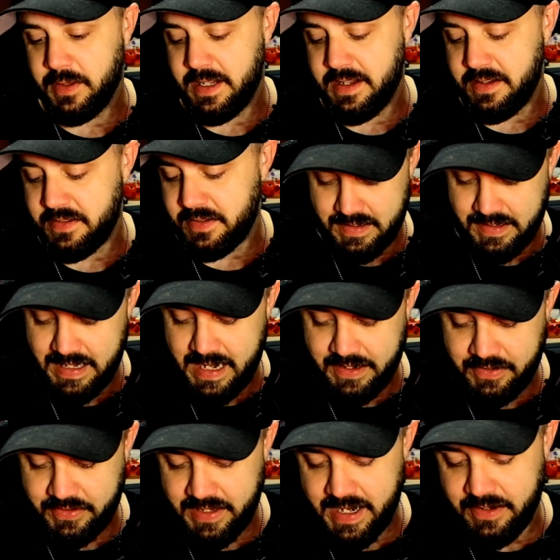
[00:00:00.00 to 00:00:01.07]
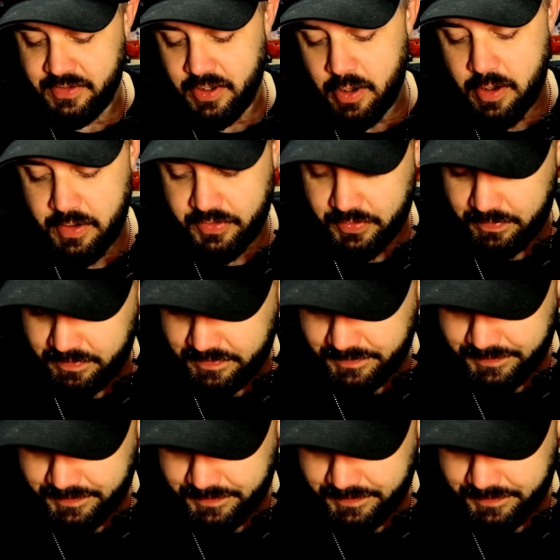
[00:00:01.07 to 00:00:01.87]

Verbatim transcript: these. That is that is awesome.